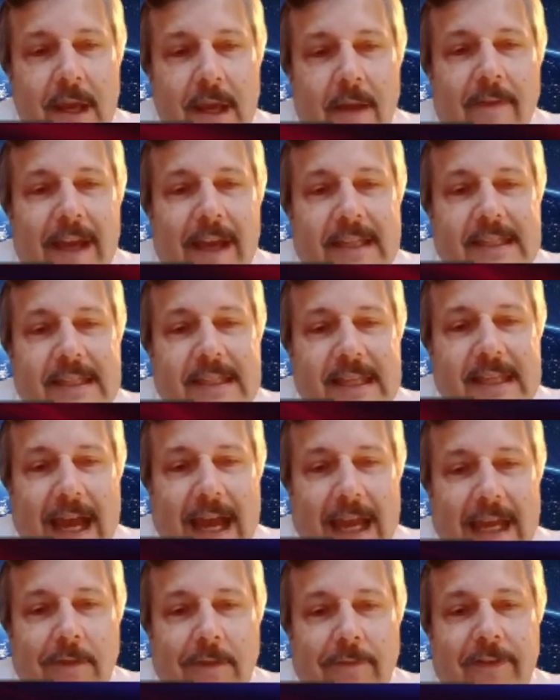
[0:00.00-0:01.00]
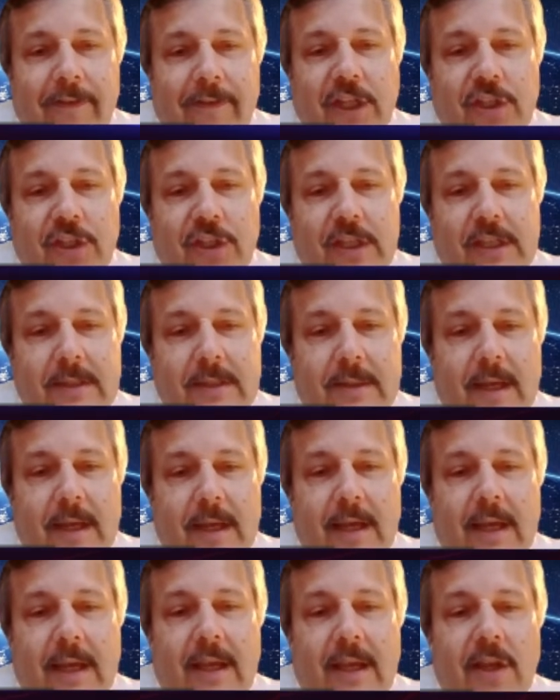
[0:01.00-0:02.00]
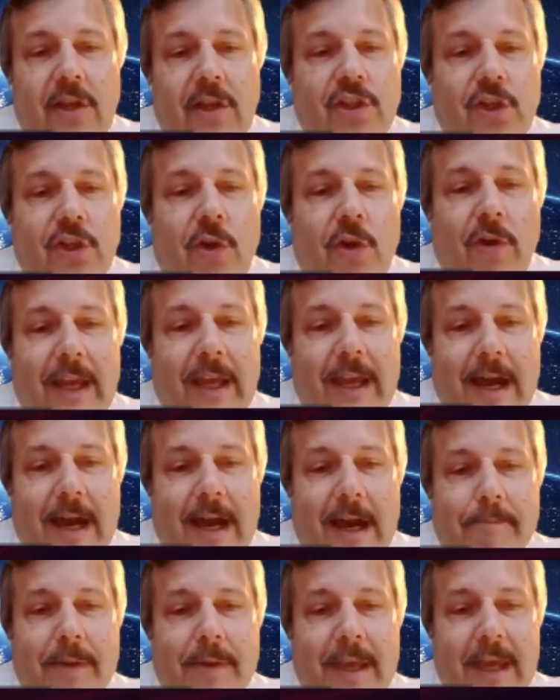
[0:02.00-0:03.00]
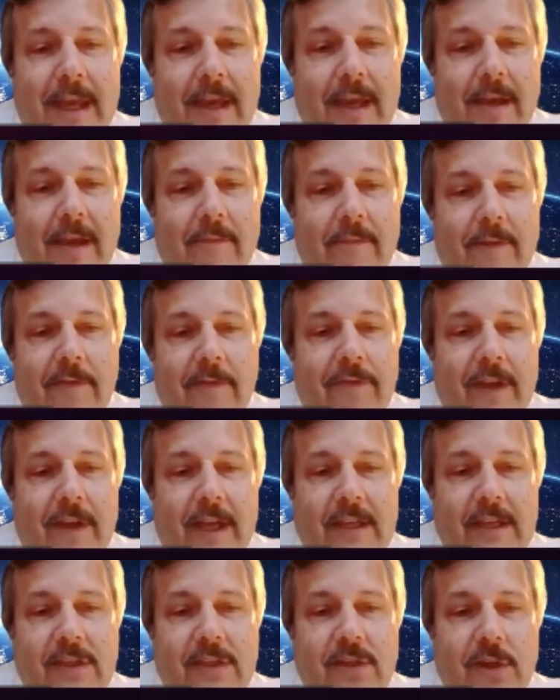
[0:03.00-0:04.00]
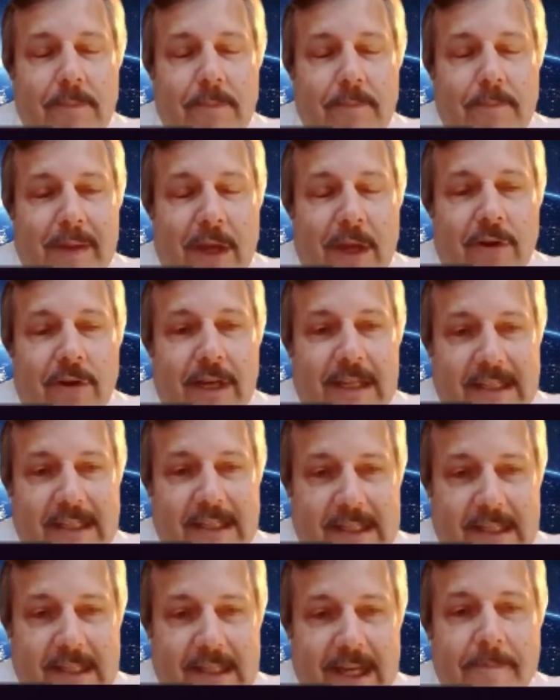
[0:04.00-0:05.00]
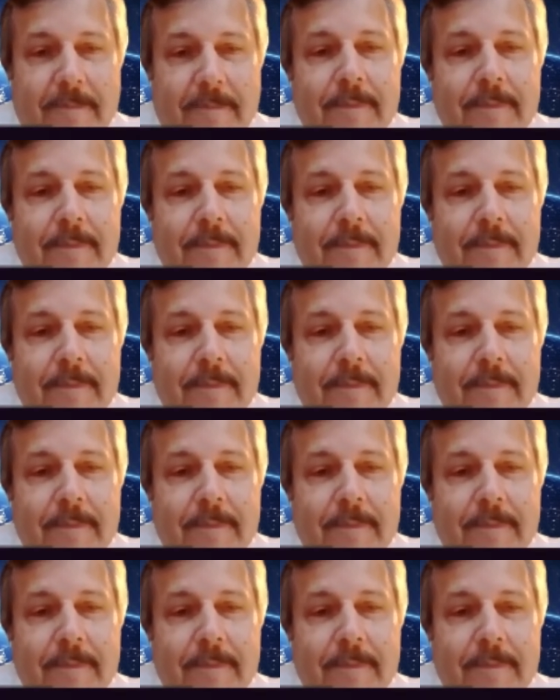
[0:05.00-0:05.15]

There are side features showing up here with a certain periodicity.